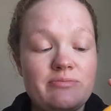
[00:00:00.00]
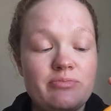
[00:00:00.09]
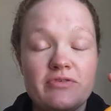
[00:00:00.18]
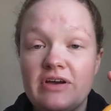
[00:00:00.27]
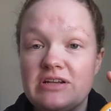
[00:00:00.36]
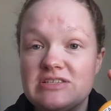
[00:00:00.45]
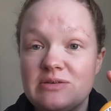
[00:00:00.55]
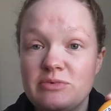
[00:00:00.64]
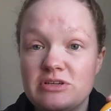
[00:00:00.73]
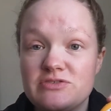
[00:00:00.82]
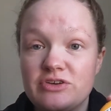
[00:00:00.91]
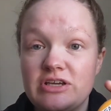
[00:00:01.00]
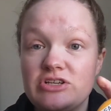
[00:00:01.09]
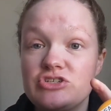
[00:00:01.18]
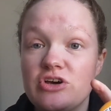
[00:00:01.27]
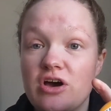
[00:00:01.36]
provide a stimulus for
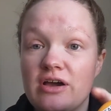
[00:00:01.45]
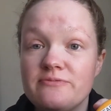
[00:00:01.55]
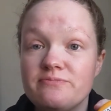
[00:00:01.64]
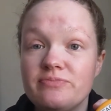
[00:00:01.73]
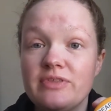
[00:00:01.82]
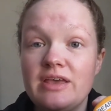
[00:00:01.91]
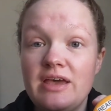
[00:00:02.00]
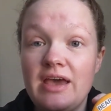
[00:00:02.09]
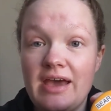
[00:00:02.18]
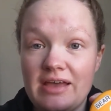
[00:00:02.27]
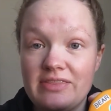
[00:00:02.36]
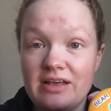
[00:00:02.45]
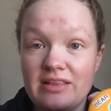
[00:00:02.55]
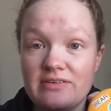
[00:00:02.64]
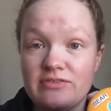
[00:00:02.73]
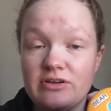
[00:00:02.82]
each dog at that
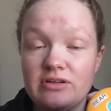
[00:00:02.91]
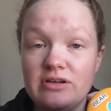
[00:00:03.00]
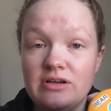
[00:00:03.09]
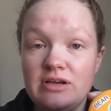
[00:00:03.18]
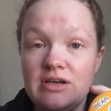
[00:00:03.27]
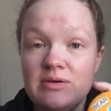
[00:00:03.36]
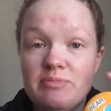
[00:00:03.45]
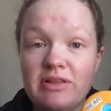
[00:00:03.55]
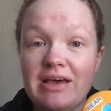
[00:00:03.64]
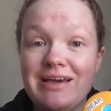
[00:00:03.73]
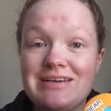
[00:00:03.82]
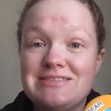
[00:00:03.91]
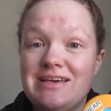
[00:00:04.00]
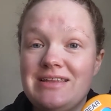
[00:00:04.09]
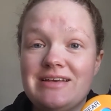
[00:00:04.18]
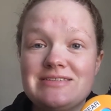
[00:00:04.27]
level. But like I
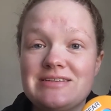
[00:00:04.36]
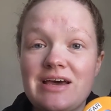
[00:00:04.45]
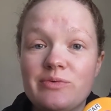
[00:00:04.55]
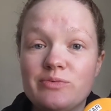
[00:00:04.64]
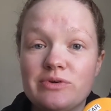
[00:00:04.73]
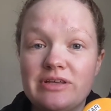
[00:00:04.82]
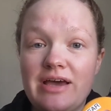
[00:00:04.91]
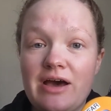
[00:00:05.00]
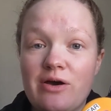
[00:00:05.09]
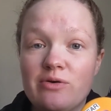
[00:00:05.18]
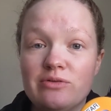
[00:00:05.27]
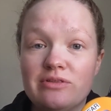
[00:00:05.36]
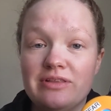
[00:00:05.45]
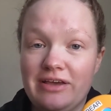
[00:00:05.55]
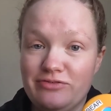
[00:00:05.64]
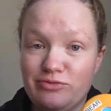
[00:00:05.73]
said, that's not really how
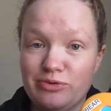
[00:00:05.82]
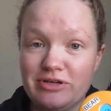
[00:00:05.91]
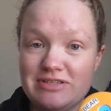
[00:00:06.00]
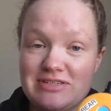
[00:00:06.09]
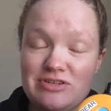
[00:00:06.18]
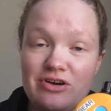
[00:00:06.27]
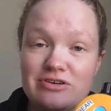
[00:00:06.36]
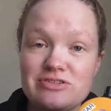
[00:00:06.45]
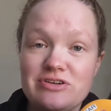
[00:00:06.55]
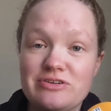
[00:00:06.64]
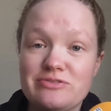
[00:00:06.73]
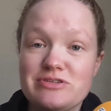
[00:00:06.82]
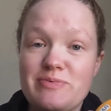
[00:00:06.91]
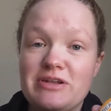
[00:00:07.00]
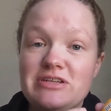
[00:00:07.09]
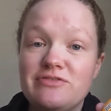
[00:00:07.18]
life works. Dogs are going to
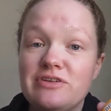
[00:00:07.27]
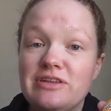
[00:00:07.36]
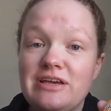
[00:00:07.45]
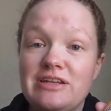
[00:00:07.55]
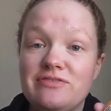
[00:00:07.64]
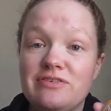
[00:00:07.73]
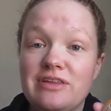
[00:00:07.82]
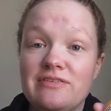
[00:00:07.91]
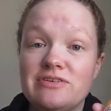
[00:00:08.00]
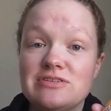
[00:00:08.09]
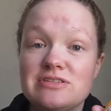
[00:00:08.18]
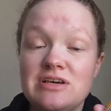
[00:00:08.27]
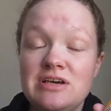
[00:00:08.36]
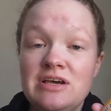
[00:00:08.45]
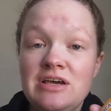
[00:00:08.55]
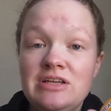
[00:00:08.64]
respond differently at different levels
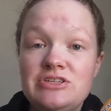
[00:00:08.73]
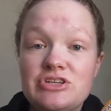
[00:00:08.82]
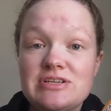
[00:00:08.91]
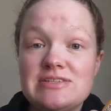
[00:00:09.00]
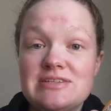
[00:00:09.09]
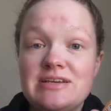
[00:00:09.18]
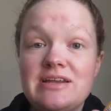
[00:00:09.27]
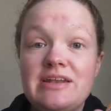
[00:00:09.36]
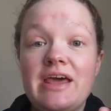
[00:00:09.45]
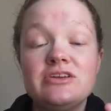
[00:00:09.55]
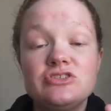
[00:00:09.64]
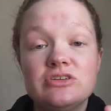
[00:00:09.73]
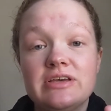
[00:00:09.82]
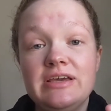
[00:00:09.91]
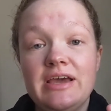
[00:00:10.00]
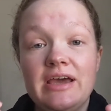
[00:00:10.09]
just
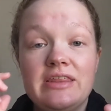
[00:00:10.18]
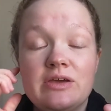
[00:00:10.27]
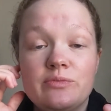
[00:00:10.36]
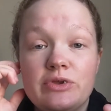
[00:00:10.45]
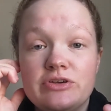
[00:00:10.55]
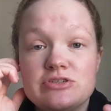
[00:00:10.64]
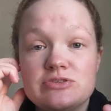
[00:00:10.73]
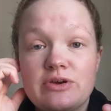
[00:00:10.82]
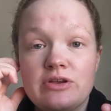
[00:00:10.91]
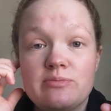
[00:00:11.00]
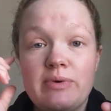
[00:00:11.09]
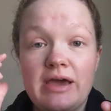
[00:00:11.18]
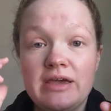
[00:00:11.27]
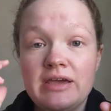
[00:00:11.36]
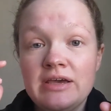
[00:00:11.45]
naturally, and then when you're surrounded by